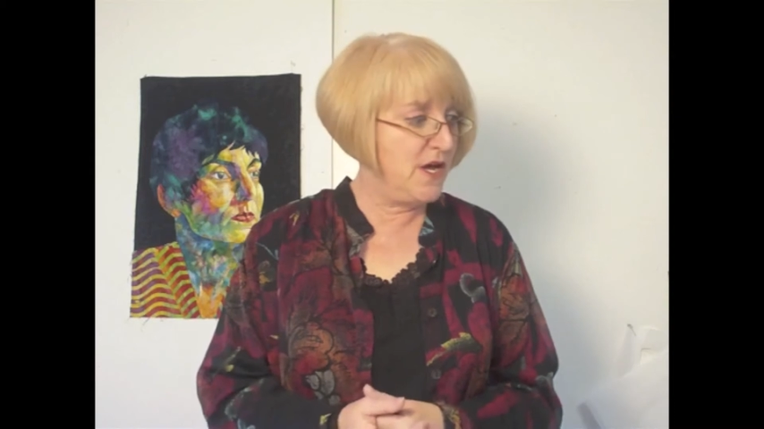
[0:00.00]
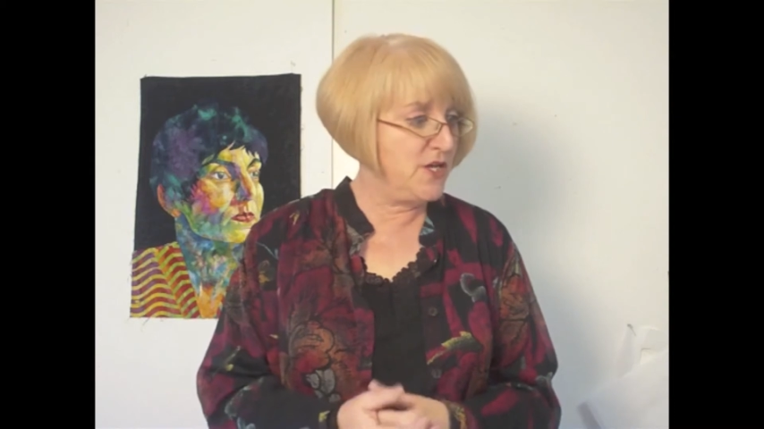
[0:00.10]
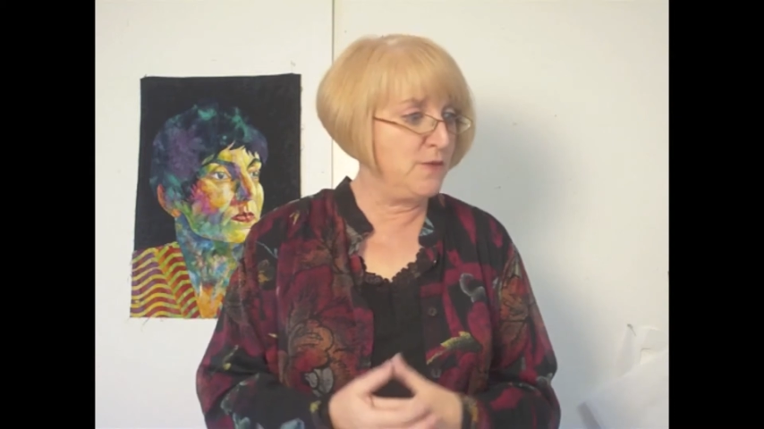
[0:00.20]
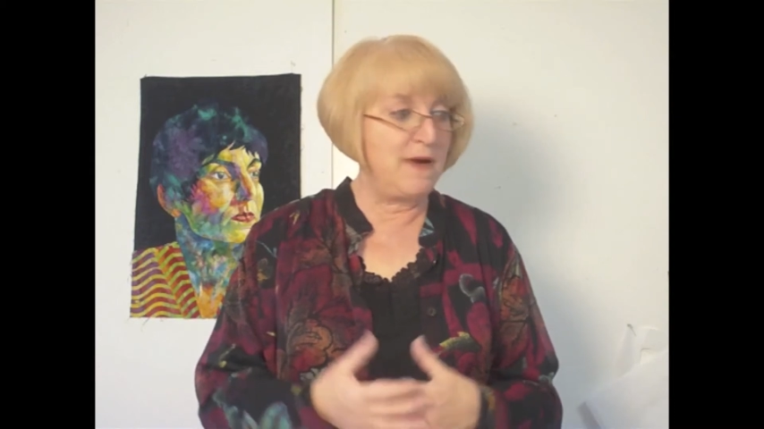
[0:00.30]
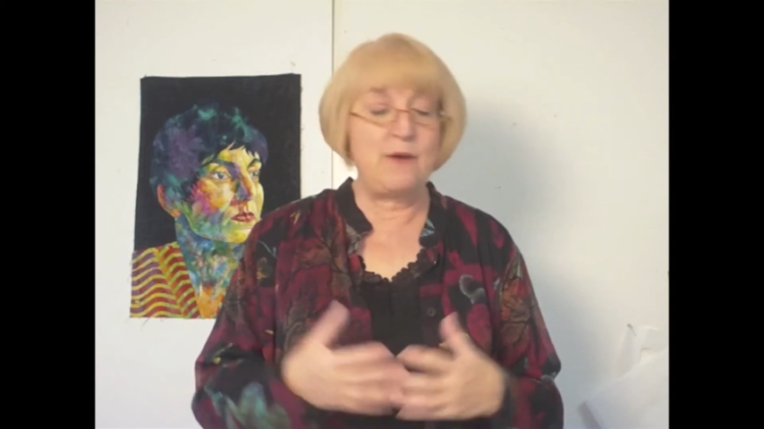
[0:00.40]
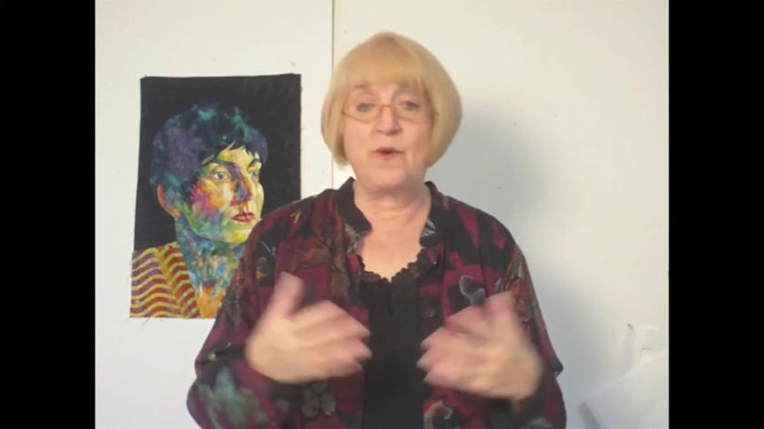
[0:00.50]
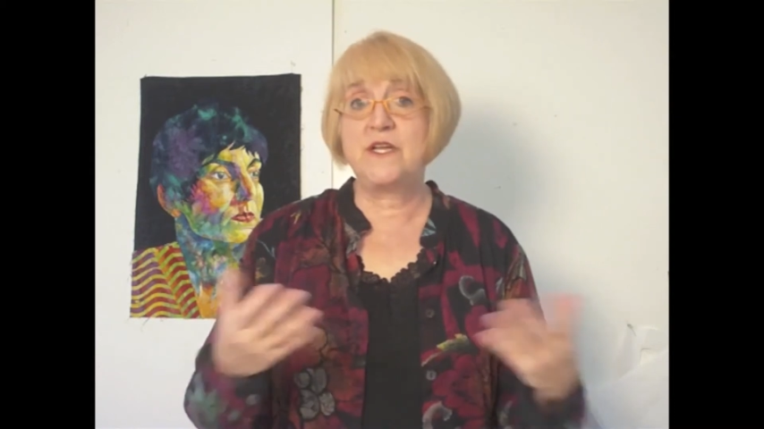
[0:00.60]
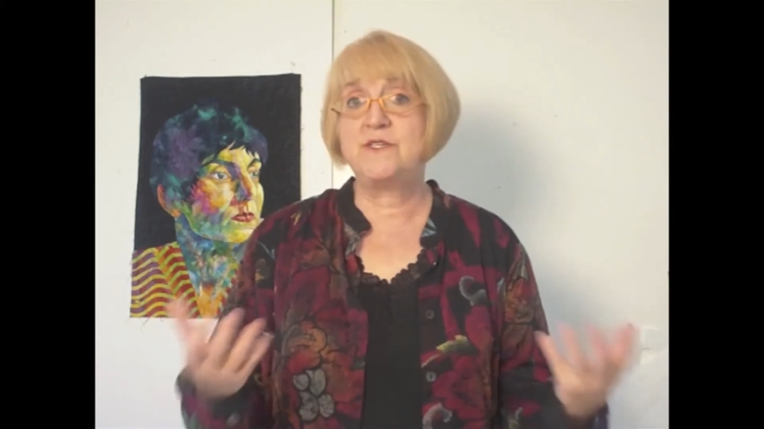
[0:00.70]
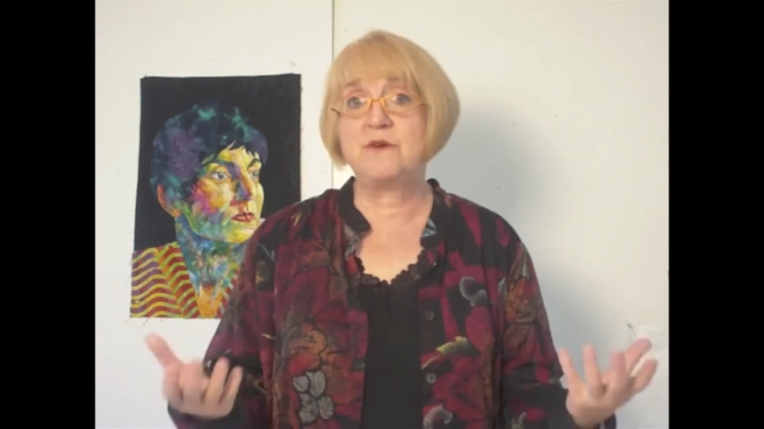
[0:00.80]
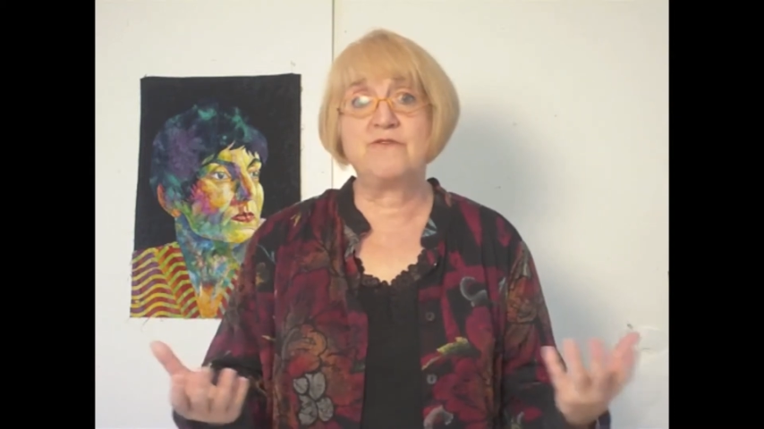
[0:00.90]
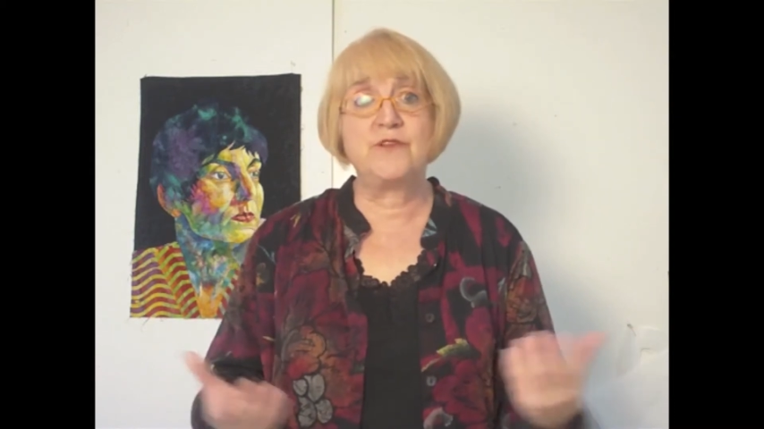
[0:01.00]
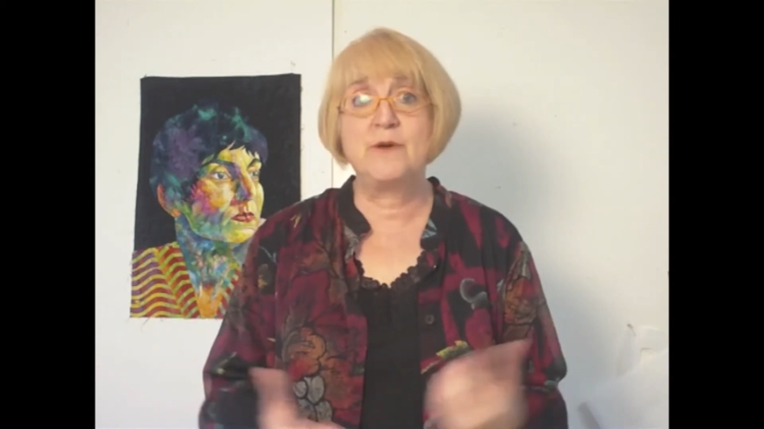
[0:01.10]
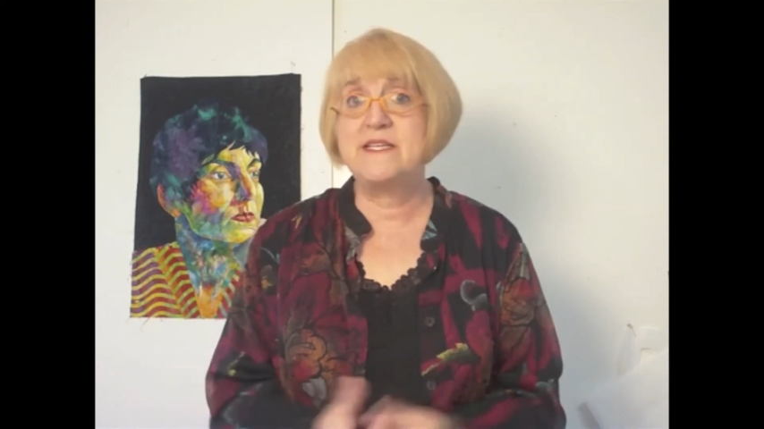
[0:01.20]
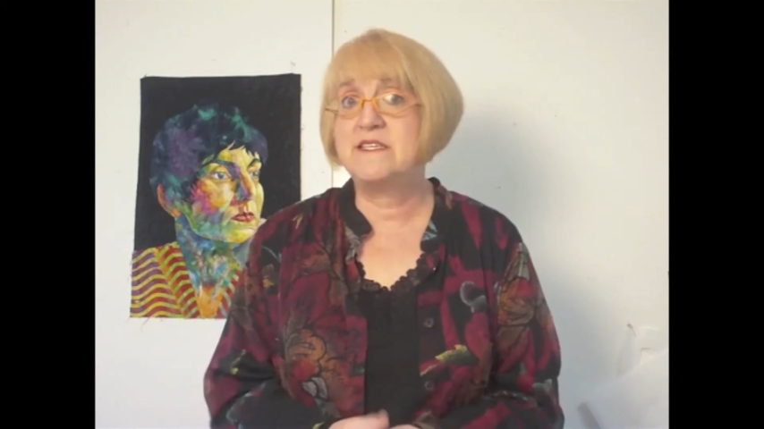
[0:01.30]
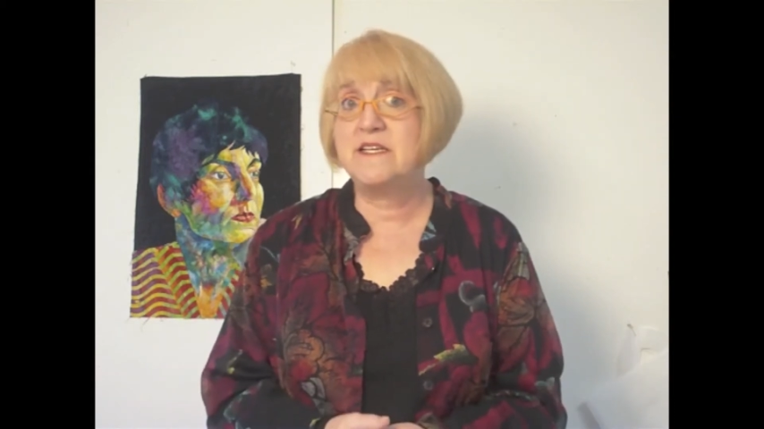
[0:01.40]
You might want to do it in
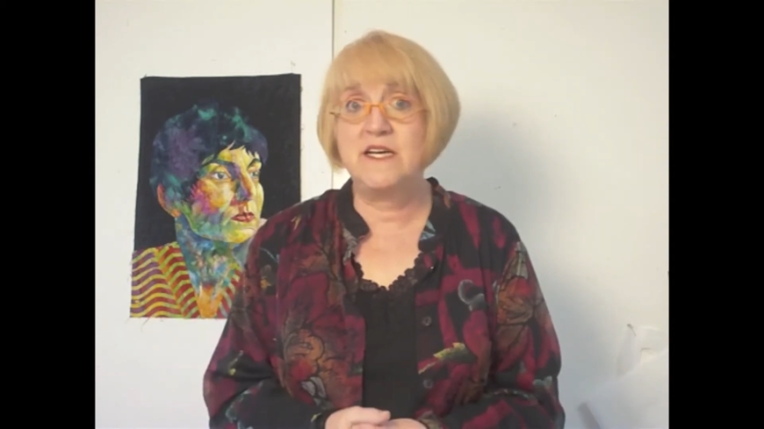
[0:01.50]
fluorescent